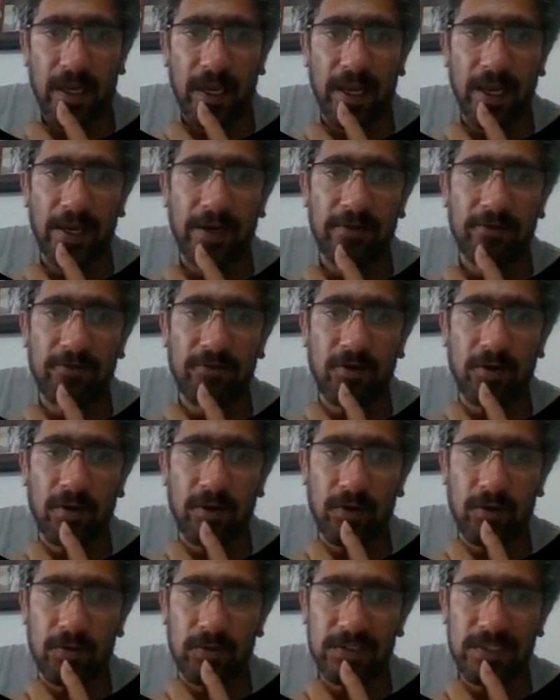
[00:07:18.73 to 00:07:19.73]
And for
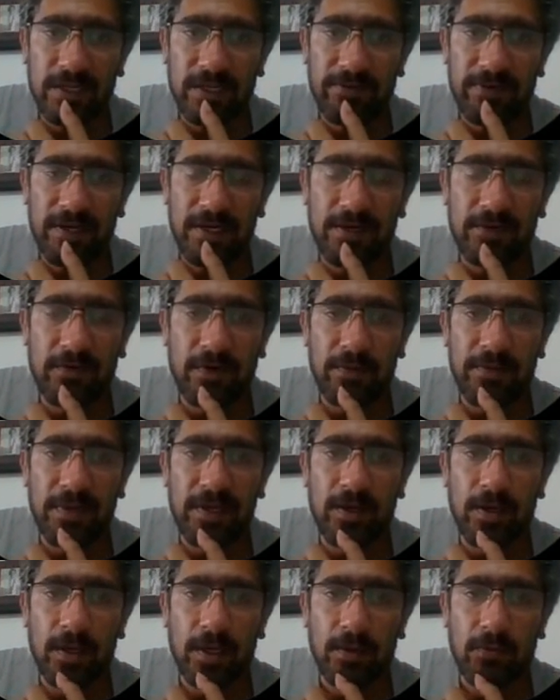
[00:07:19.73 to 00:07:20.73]
row 7, it will be
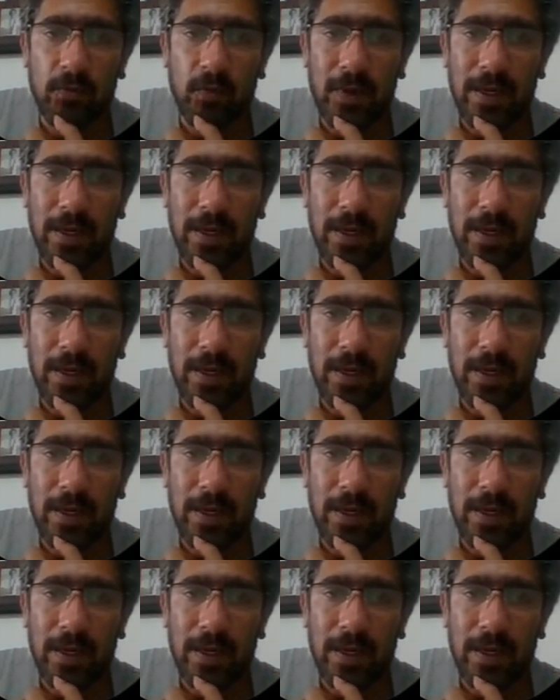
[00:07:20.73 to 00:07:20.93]
column